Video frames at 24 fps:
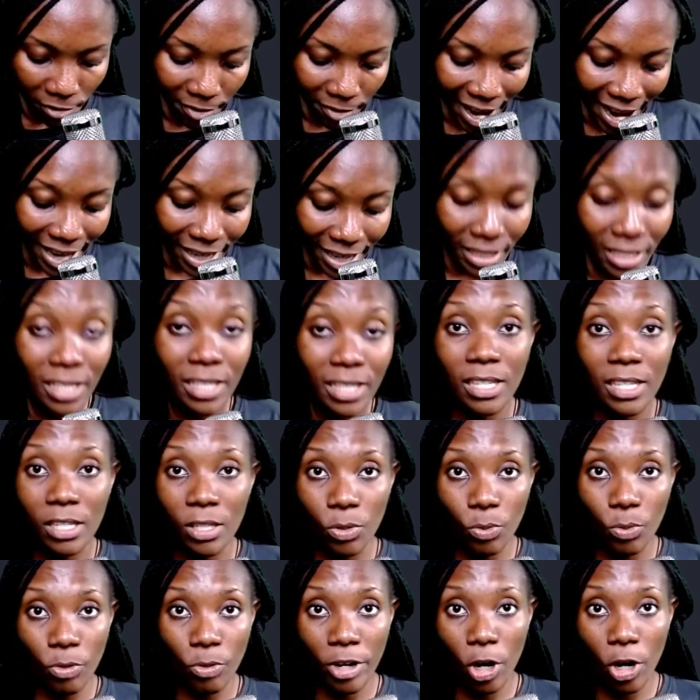write
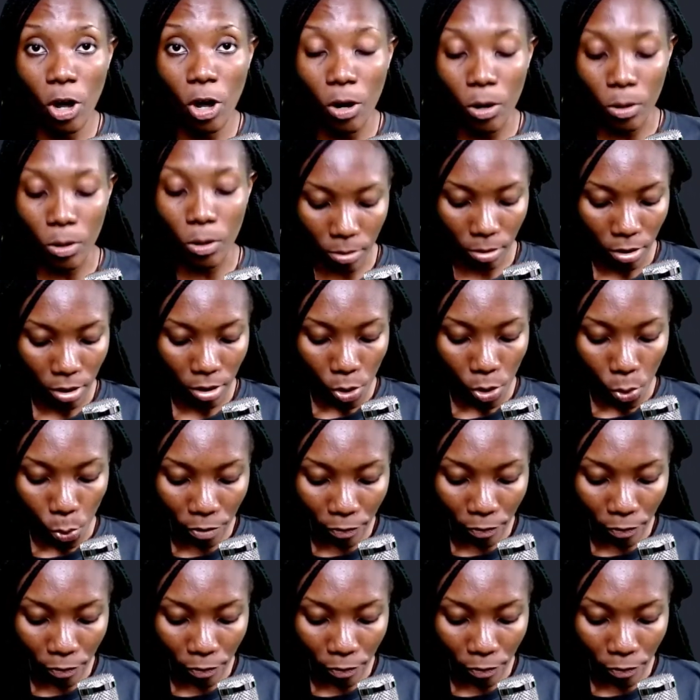this. Recall